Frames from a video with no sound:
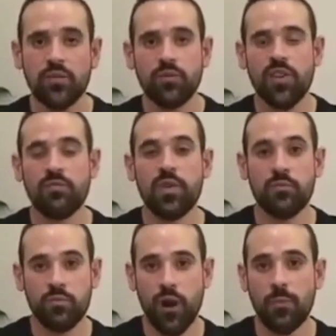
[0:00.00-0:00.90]
We've
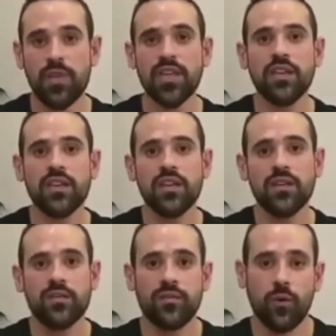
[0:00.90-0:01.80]
been prepping
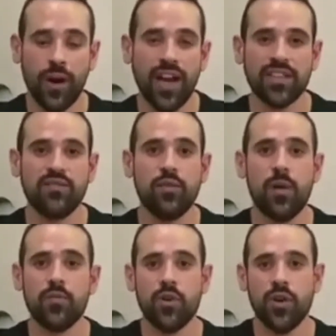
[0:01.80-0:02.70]
for Active
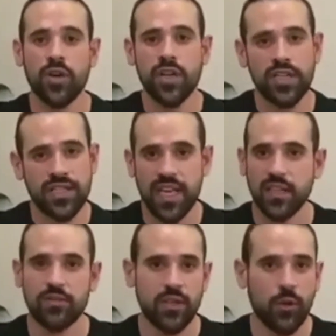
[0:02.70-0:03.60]
Webinar,
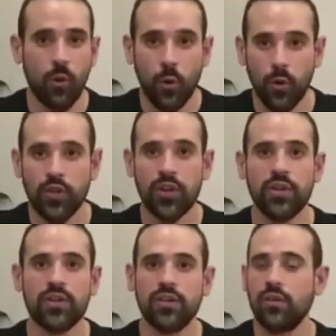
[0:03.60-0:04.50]
tailoring all the
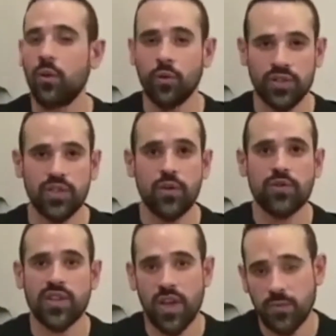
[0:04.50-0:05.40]
O T
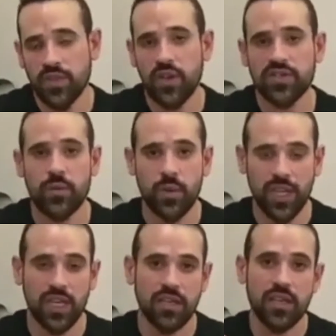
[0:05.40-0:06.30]
Os and upsells that we
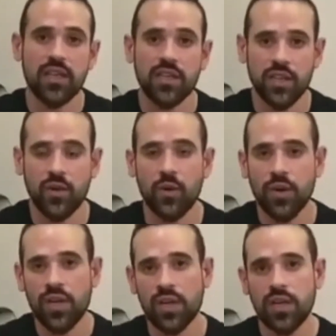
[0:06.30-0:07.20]
can, you know,
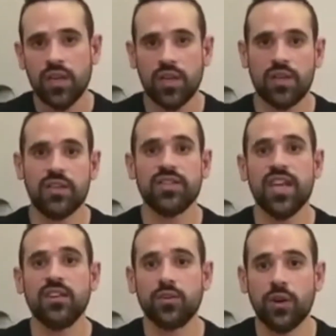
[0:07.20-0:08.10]
uh,
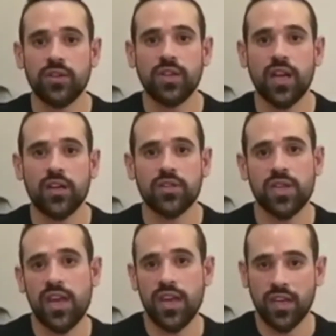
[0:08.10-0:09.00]
tailor on the launch
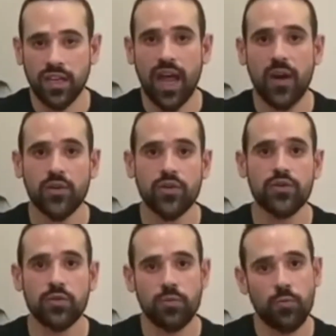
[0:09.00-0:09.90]
and allow you
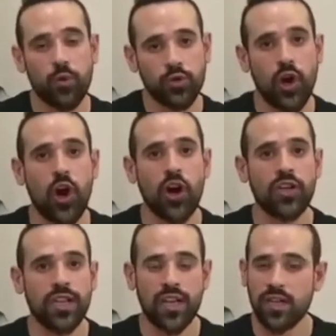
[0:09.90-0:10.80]
to promote
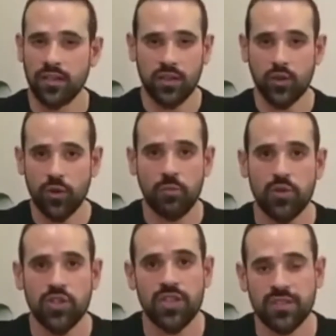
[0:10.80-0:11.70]
hard and, you know,
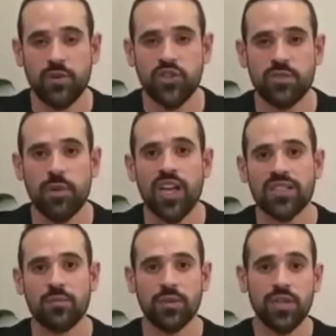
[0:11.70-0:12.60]
commission as much as
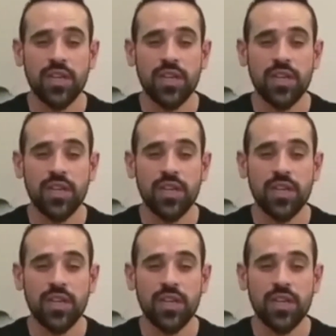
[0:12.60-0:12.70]
possible.